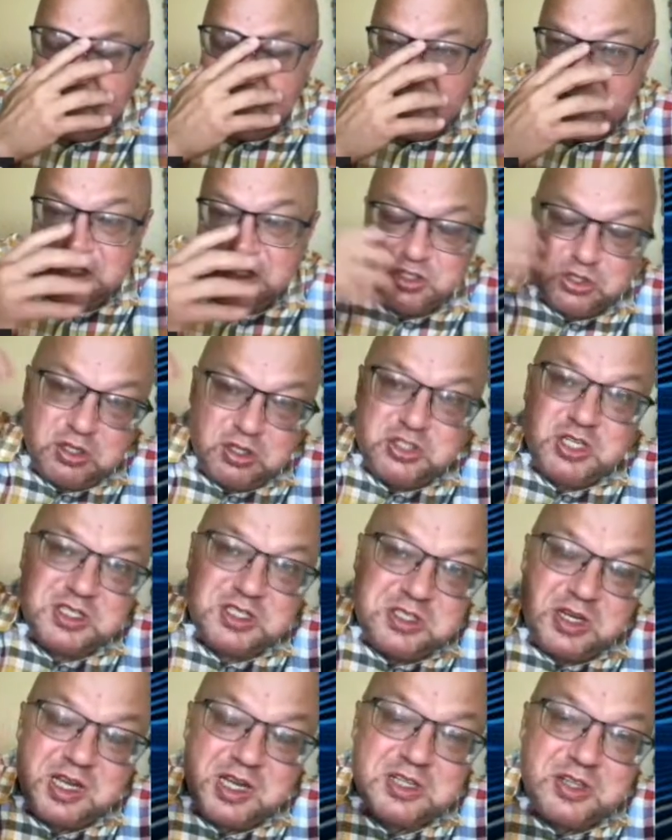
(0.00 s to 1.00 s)
it's not just
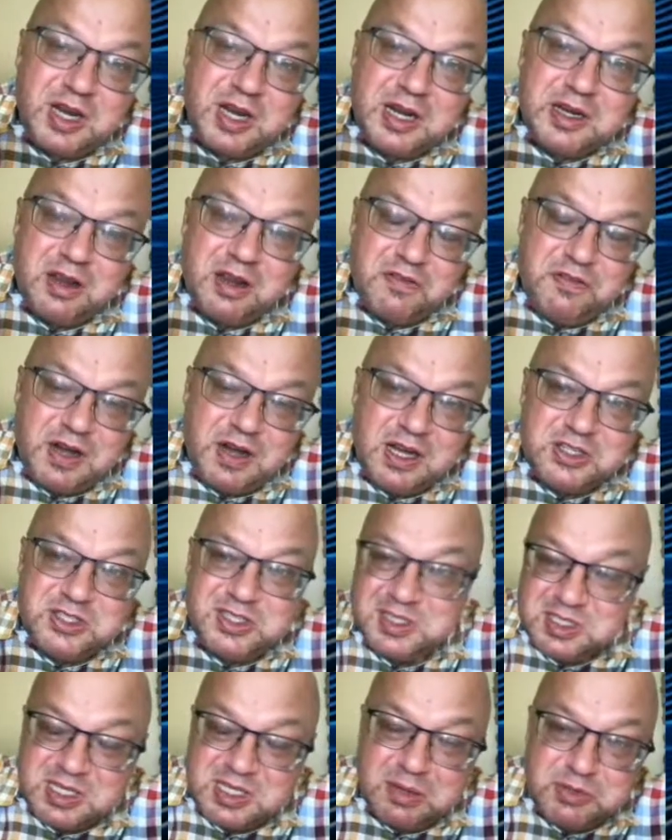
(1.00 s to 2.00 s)
direct ranking function,
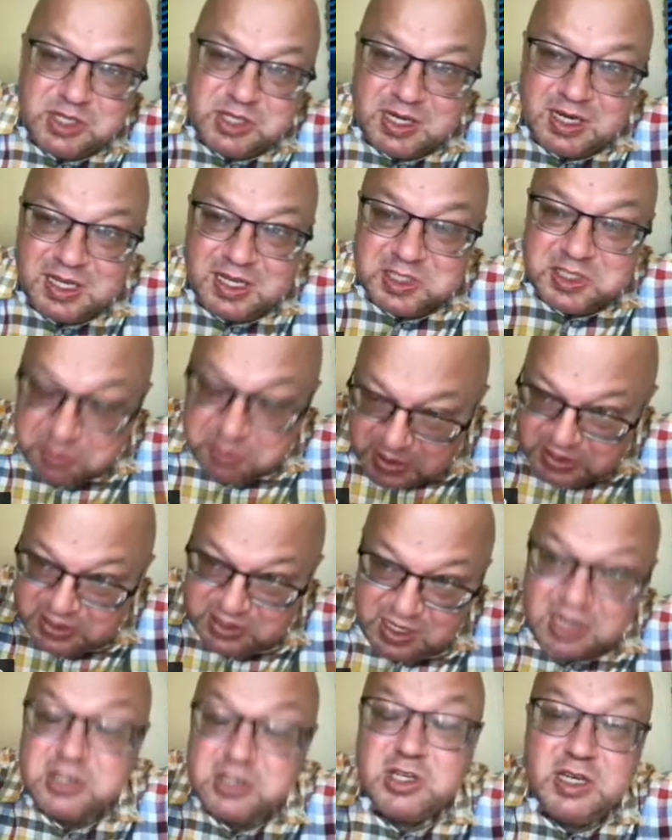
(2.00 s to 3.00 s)
it's something else, but
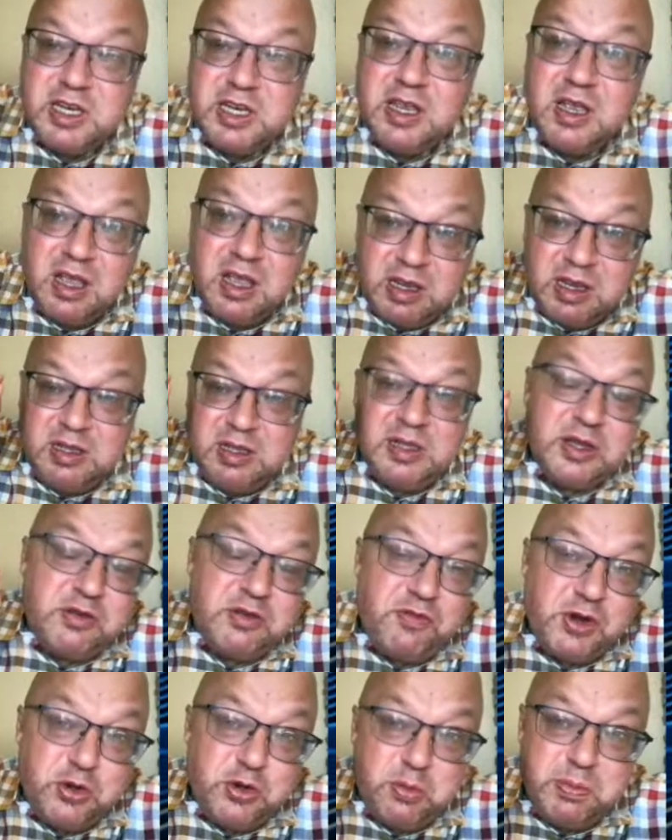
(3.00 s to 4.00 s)
actually like
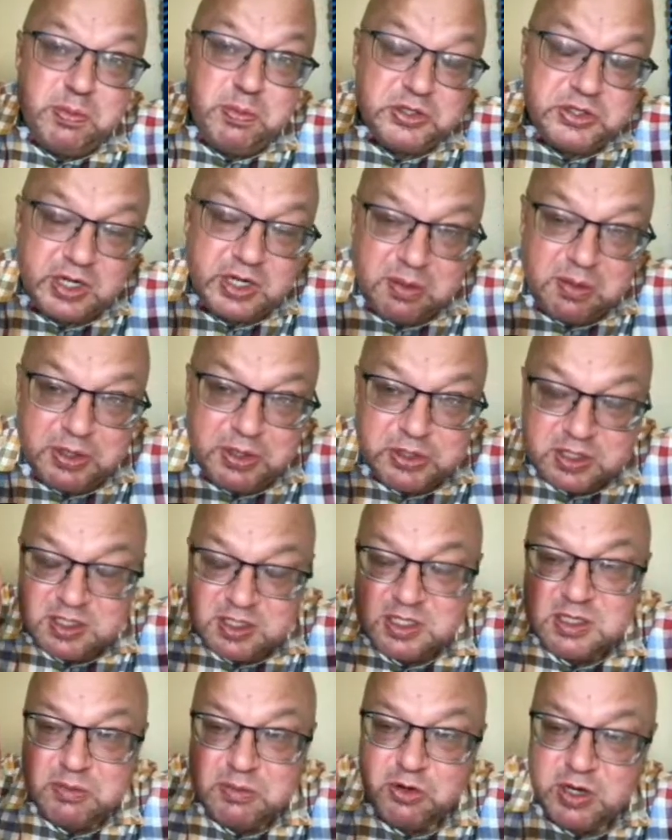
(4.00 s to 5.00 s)
when you build a recommender
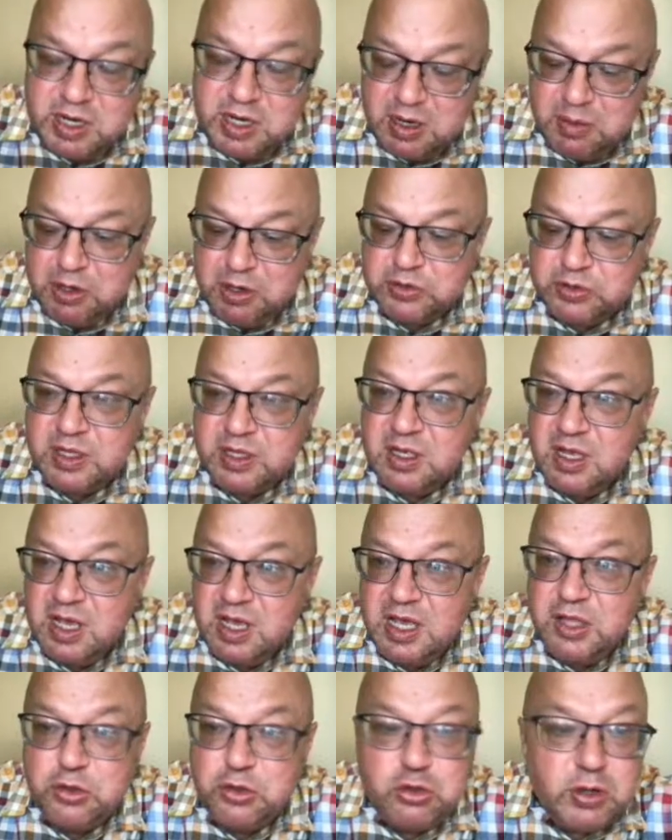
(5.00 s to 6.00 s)
system you care about
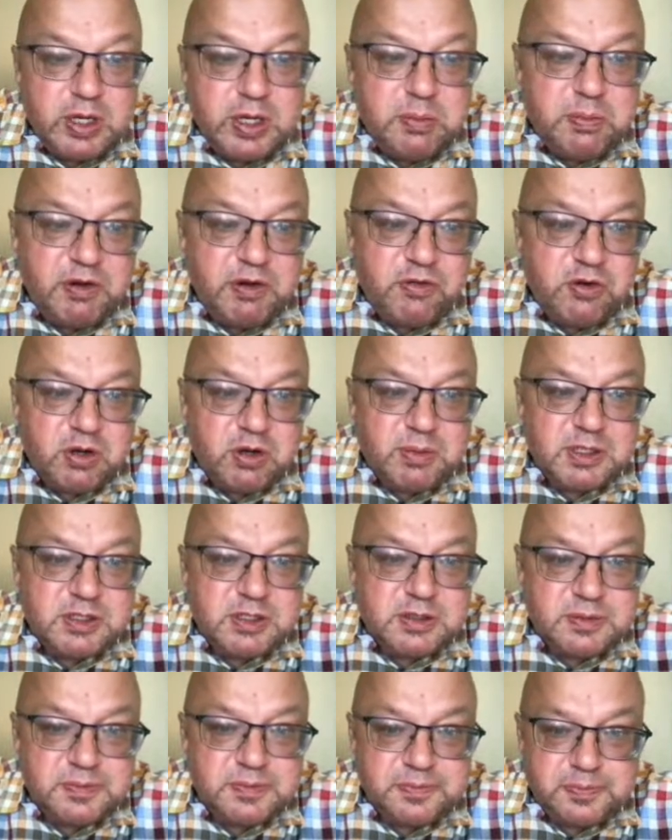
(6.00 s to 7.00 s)
end-to-end performance.